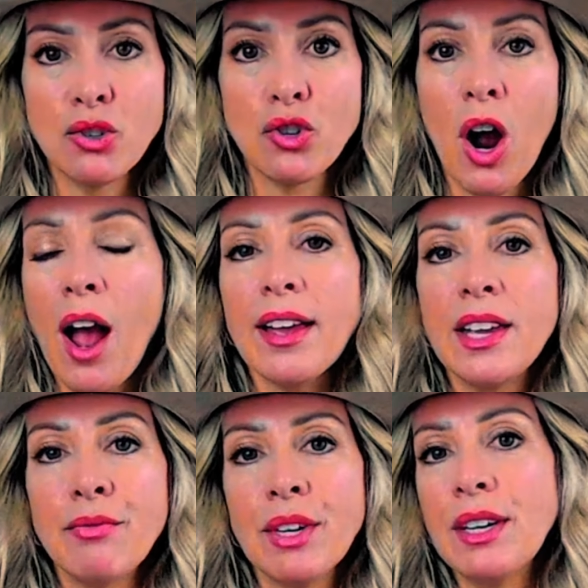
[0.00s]
dry,
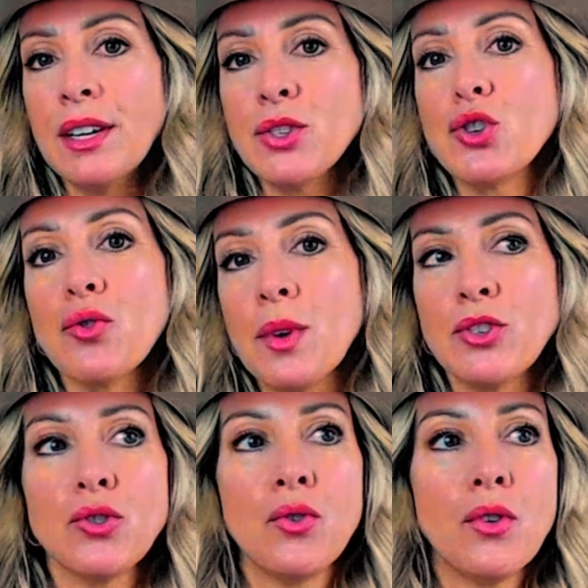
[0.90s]
even in a
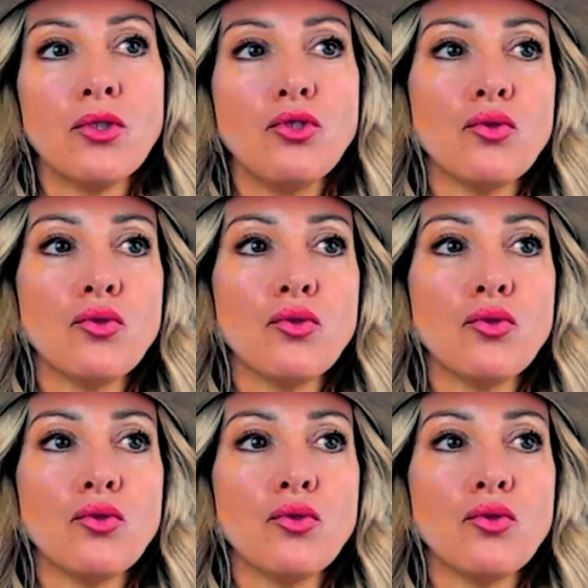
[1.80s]
torrential